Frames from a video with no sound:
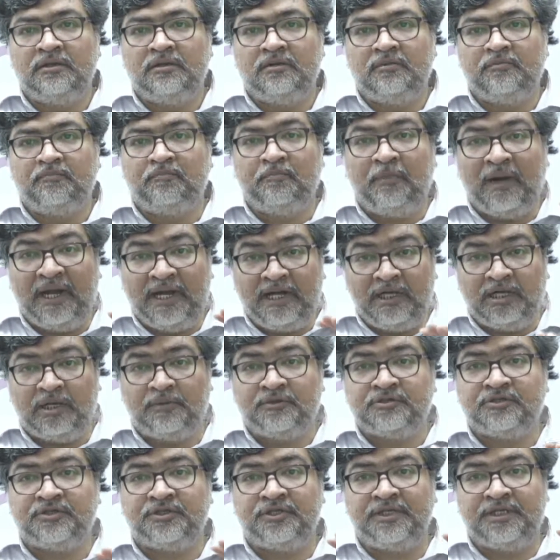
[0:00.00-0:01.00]

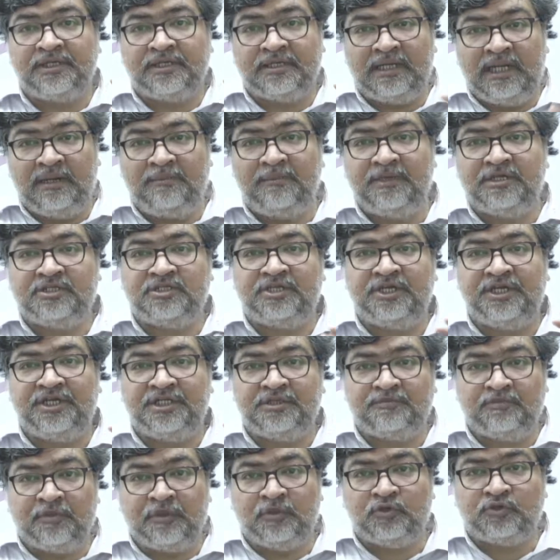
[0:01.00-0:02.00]
biodiversity, climate change,
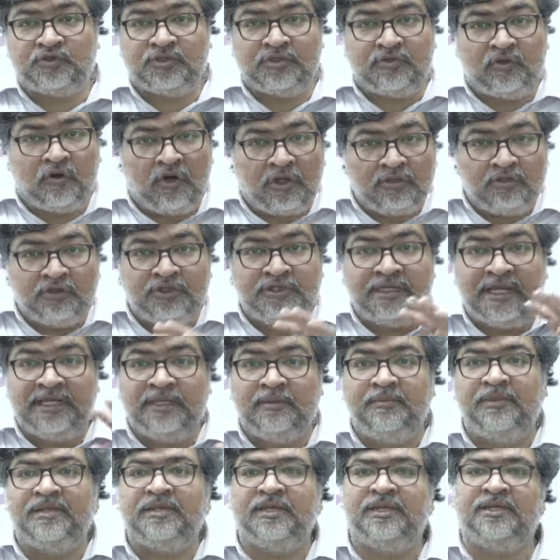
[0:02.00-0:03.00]
pollution, all the
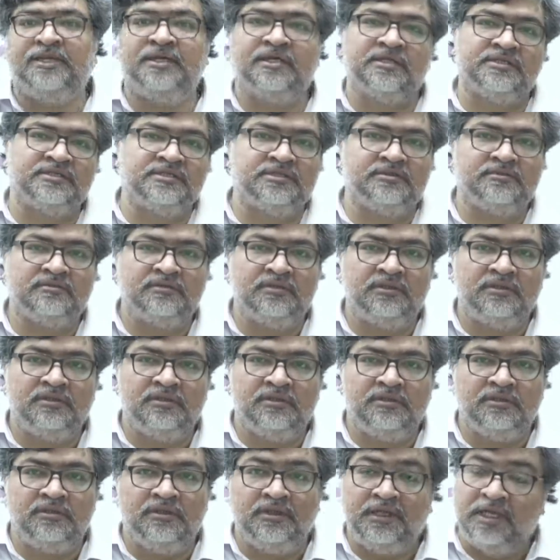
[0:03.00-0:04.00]
dynamic areas,
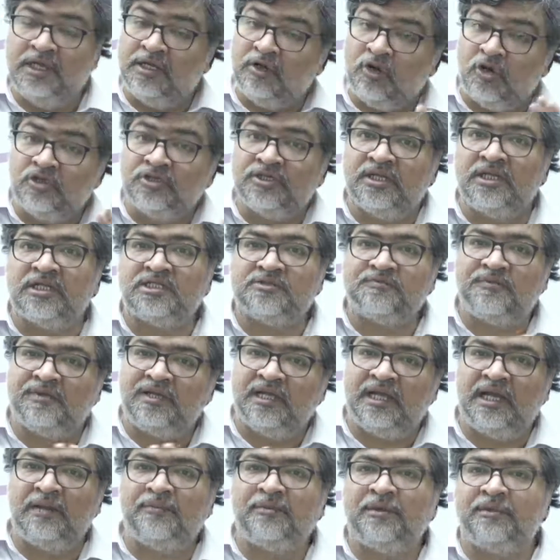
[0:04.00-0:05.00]
ecological aspect, I
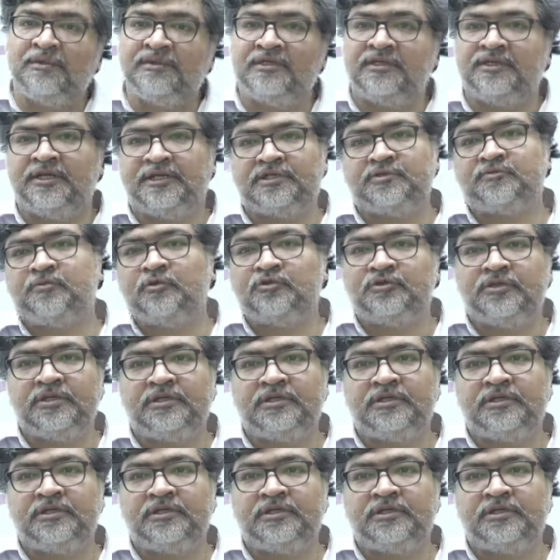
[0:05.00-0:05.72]
have given the textbook there.